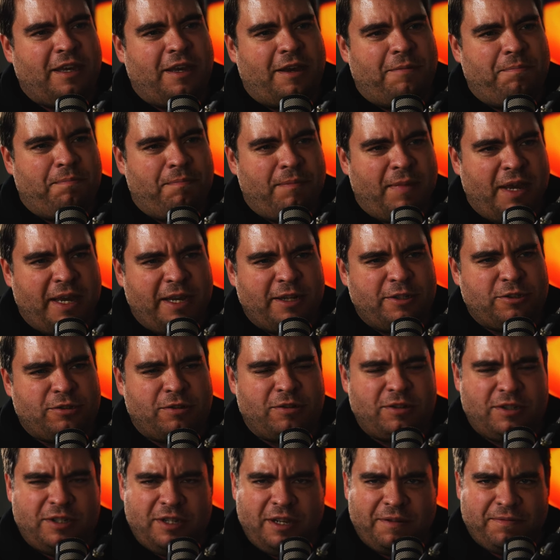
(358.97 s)
a
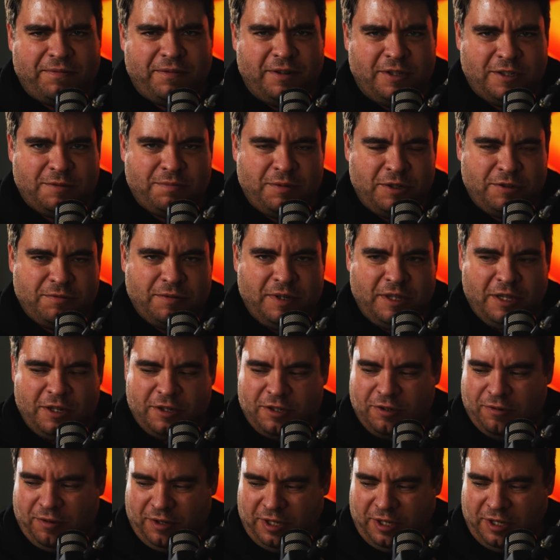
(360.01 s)
major difference between the two?